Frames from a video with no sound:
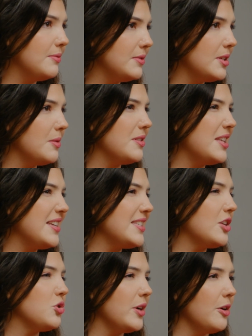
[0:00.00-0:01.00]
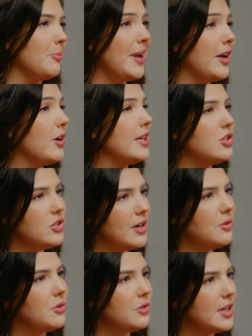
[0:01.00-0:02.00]
So things that trigger migraine in
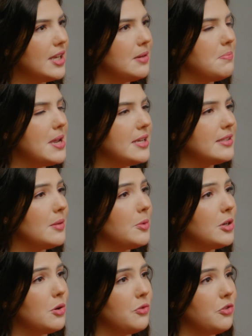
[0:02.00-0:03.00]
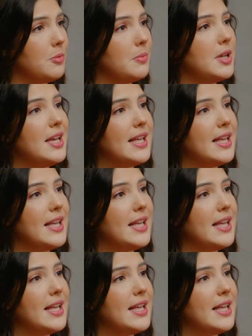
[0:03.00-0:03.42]
general can make someone go from